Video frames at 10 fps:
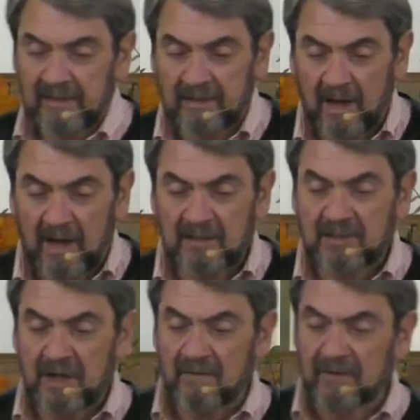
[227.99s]

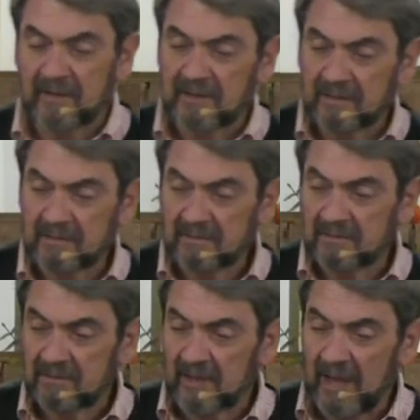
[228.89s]
God's covenant
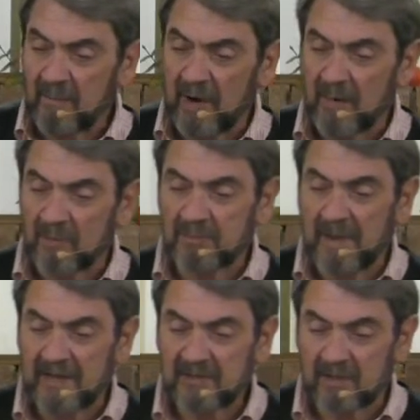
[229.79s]
to Abraham was
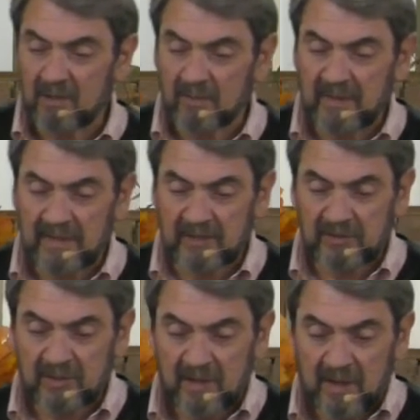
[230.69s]
based on
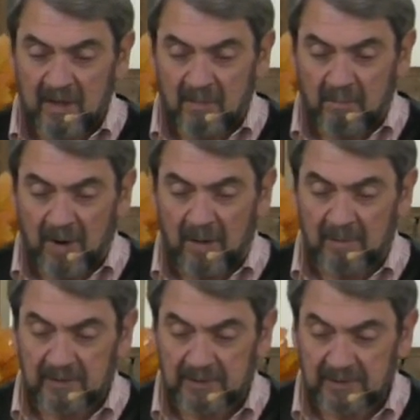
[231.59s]
his
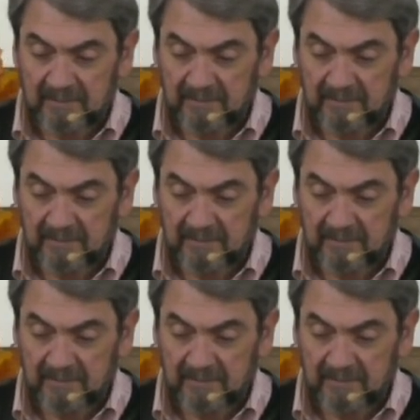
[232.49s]
promise.